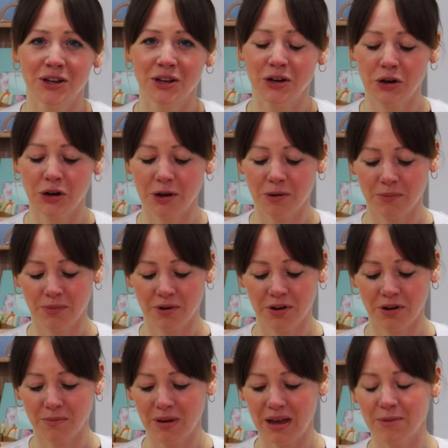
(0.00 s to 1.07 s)
look
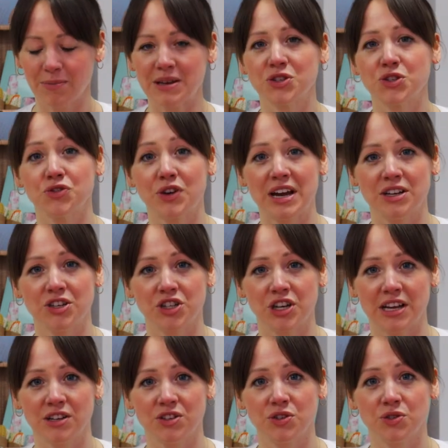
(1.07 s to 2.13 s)
at me a bit
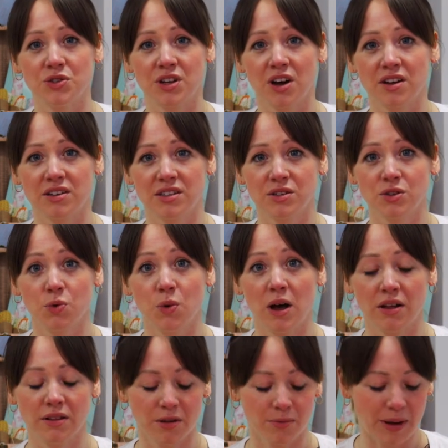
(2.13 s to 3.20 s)
strangely as you start to
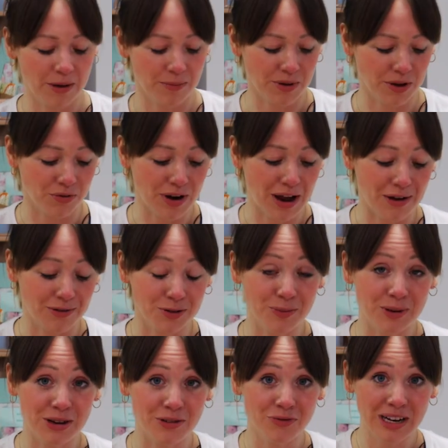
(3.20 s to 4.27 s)
twirl the baby around,
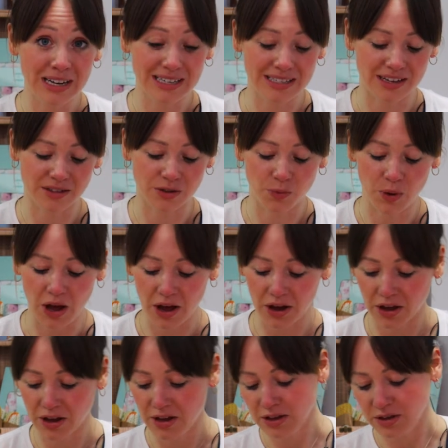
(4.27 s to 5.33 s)
but it really does work.